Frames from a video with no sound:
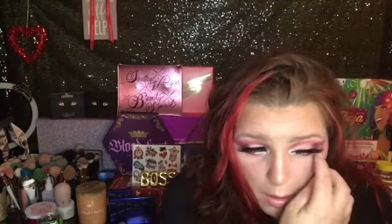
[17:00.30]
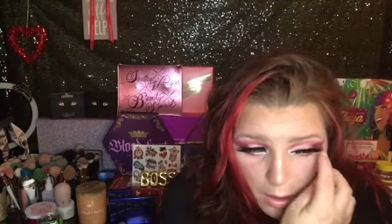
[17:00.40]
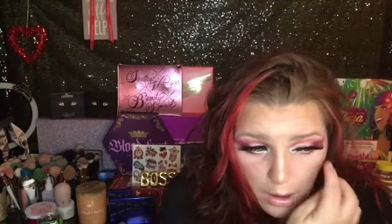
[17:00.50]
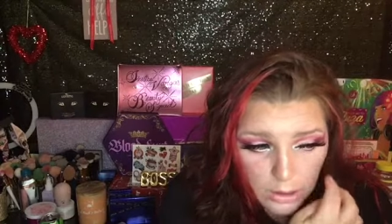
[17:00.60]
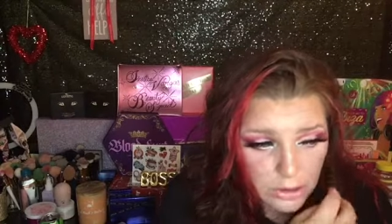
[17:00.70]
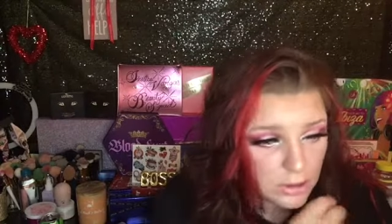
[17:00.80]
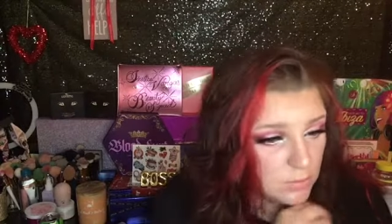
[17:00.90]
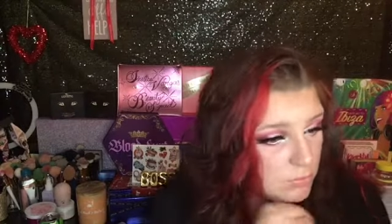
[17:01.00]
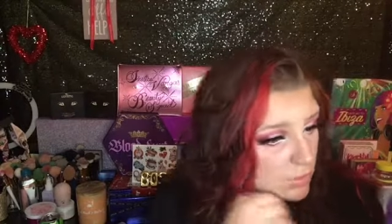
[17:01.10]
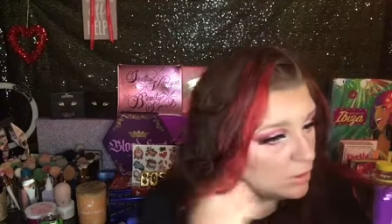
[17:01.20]
Actually, they're
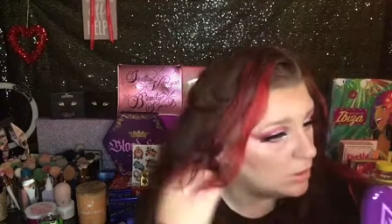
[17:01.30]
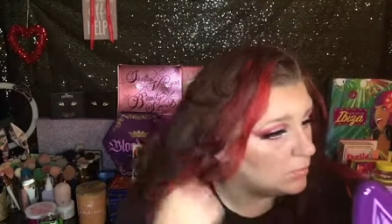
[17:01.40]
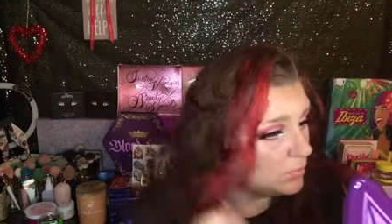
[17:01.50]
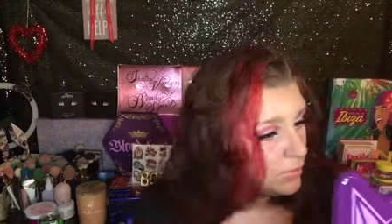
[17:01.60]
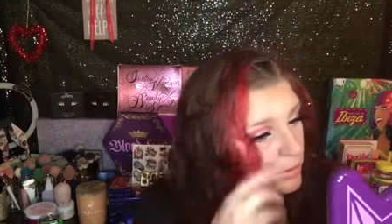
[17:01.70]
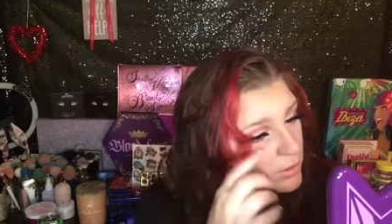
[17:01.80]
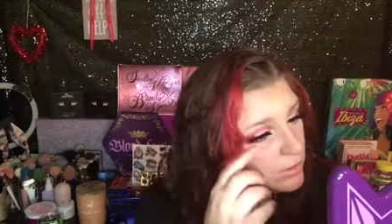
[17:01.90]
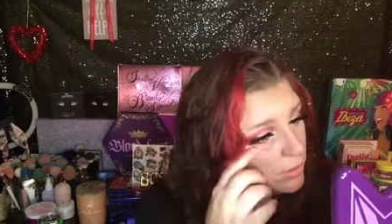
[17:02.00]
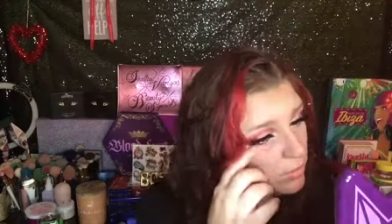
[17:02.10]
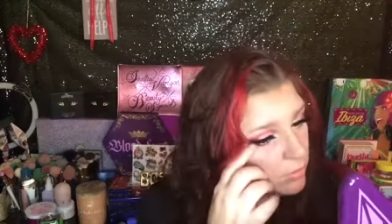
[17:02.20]
really good putting these
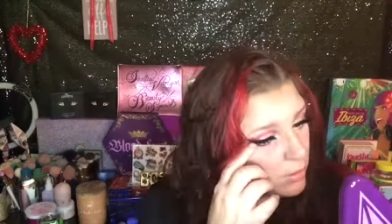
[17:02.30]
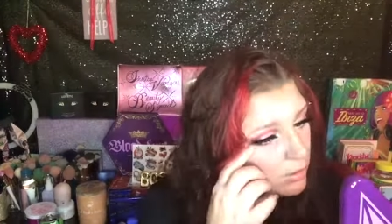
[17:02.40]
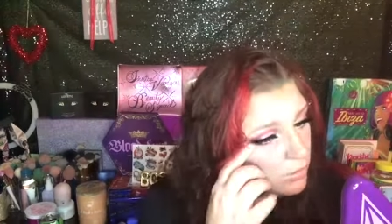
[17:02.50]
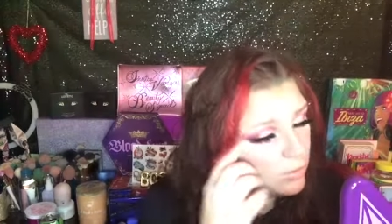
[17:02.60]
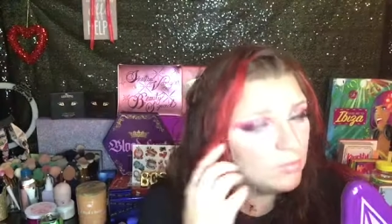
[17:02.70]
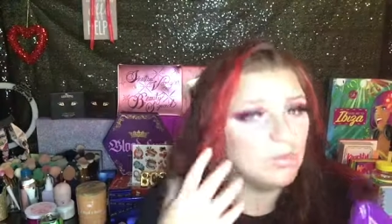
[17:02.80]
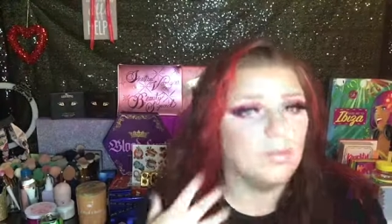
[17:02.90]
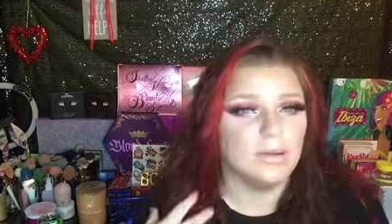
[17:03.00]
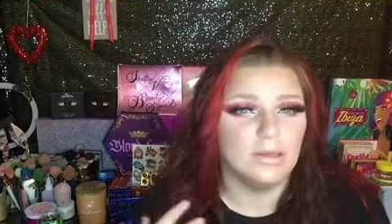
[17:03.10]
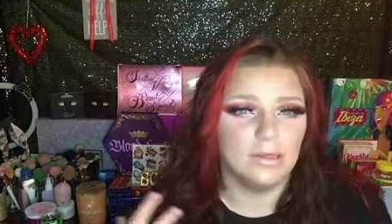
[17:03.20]
on. I don't know, maybe
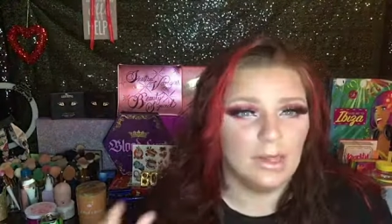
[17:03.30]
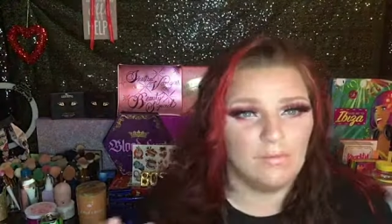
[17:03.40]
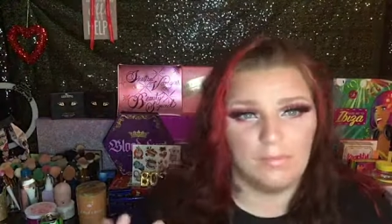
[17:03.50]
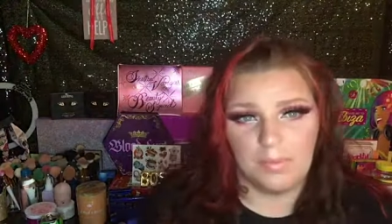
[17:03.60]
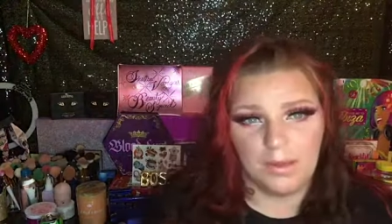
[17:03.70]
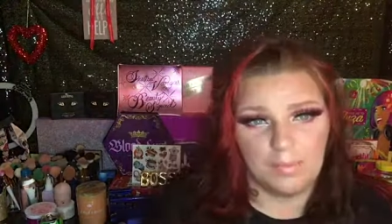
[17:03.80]
because they have a big